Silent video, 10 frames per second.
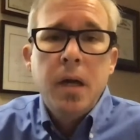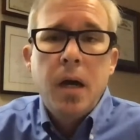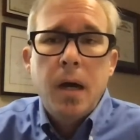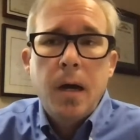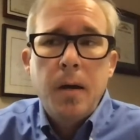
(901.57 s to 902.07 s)

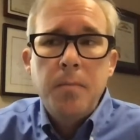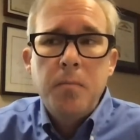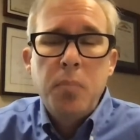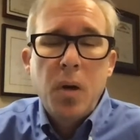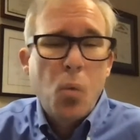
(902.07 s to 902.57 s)

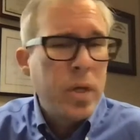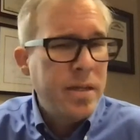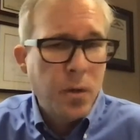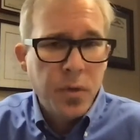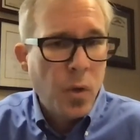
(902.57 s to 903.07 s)
But we
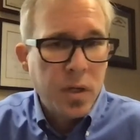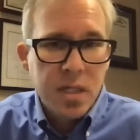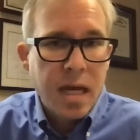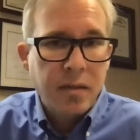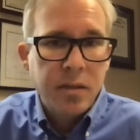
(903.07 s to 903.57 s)
don't know
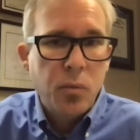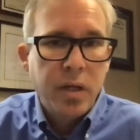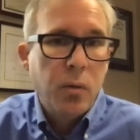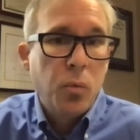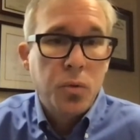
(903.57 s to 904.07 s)
exactly
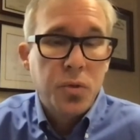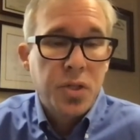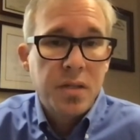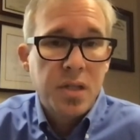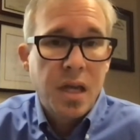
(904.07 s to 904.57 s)
when it will
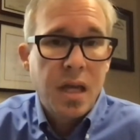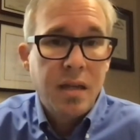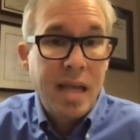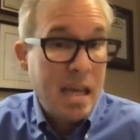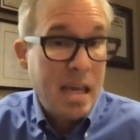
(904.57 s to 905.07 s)

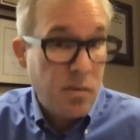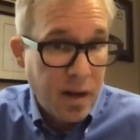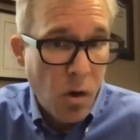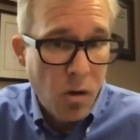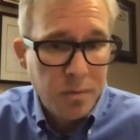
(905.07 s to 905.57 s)
sunset, if at
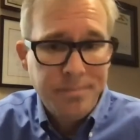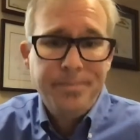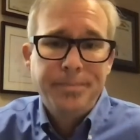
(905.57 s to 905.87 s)
all.